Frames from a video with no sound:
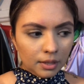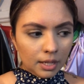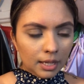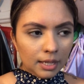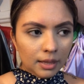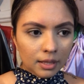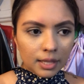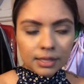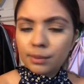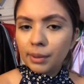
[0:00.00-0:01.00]
I think
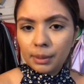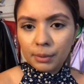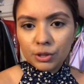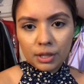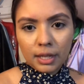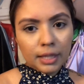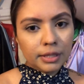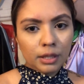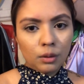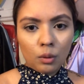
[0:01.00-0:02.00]
that's pretty much it. I
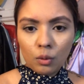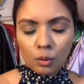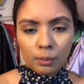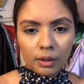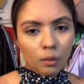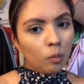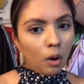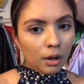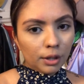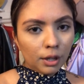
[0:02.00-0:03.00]
didn't go home with a
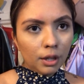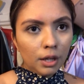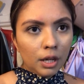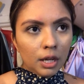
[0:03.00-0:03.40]
walker.